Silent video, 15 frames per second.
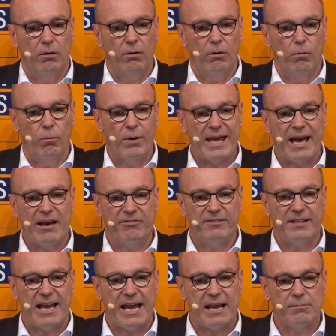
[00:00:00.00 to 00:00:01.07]
we have
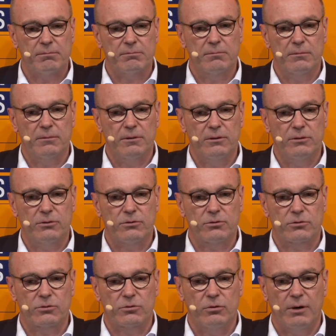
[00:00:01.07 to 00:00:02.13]
the aim
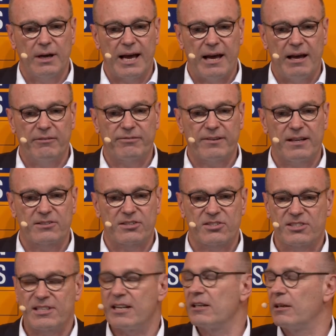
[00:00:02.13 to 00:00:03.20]
to have a
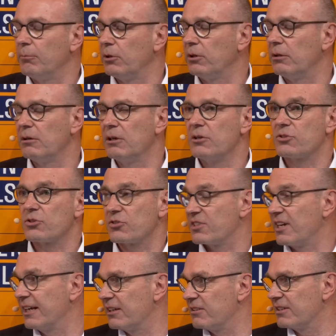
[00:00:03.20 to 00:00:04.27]
sustainable
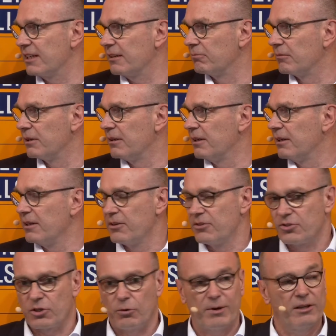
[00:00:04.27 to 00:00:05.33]
society.
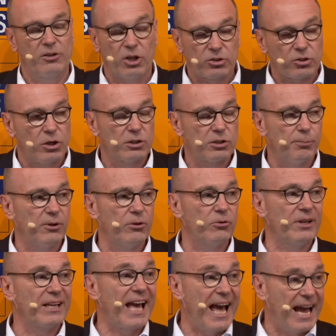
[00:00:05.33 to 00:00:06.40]
So we are not
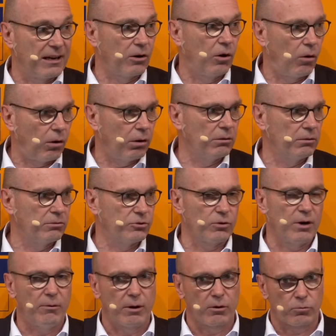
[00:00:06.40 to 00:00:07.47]
contributing at all to
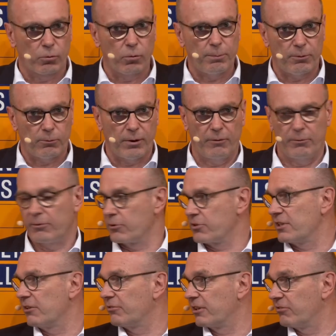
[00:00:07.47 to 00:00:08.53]
our group where we
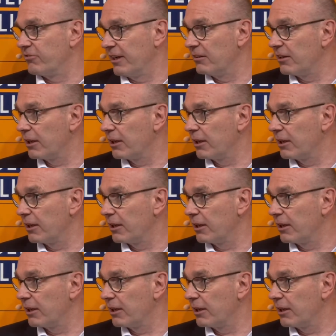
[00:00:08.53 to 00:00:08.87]
receive the funding